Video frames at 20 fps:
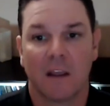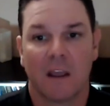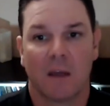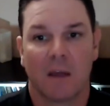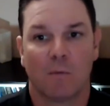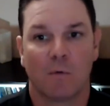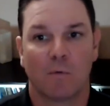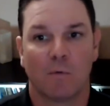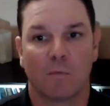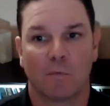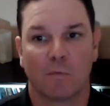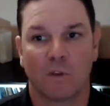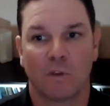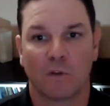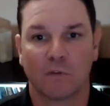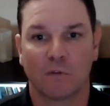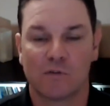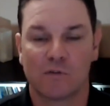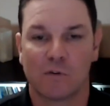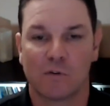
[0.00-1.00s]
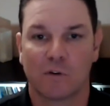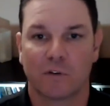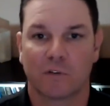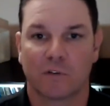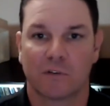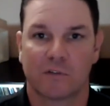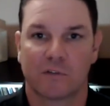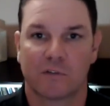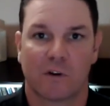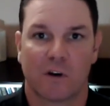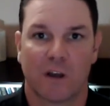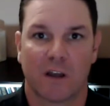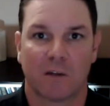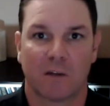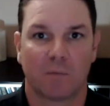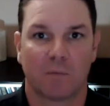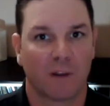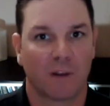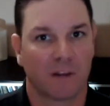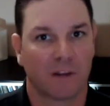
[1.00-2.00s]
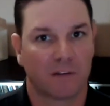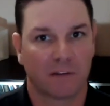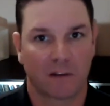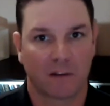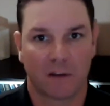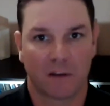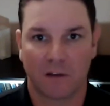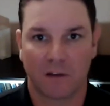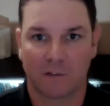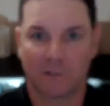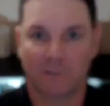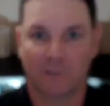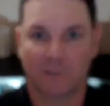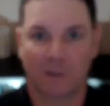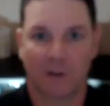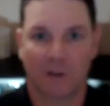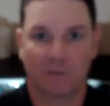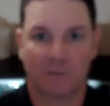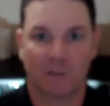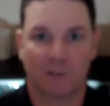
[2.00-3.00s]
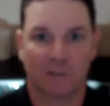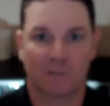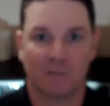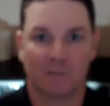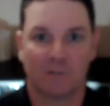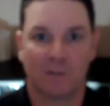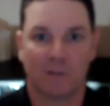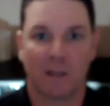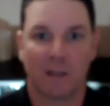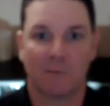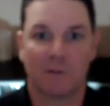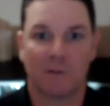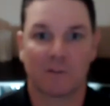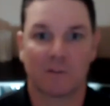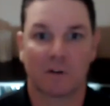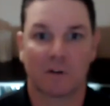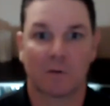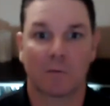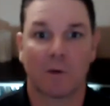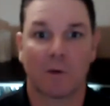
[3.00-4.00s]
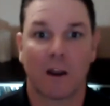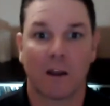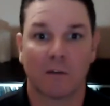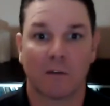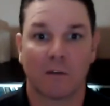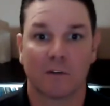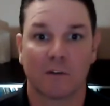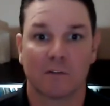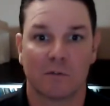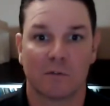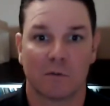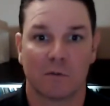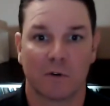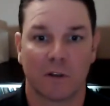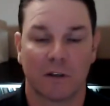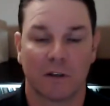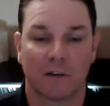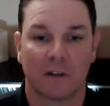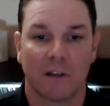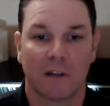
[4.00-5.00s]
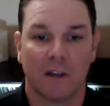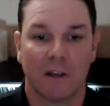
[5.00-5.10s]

And when those joints are jarred out of place, it causes soft tissue damage around the joint,